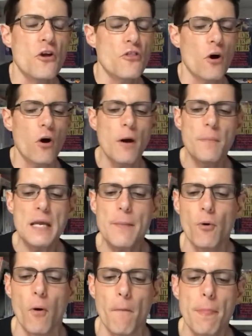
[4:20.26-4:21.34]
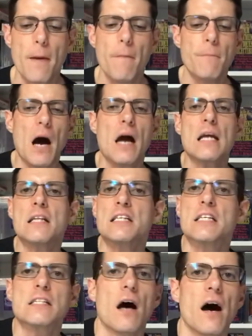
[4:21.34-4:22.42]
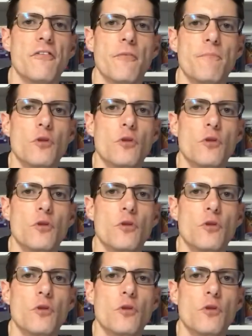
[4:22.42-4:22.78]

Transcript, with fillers: There are people buying this stuff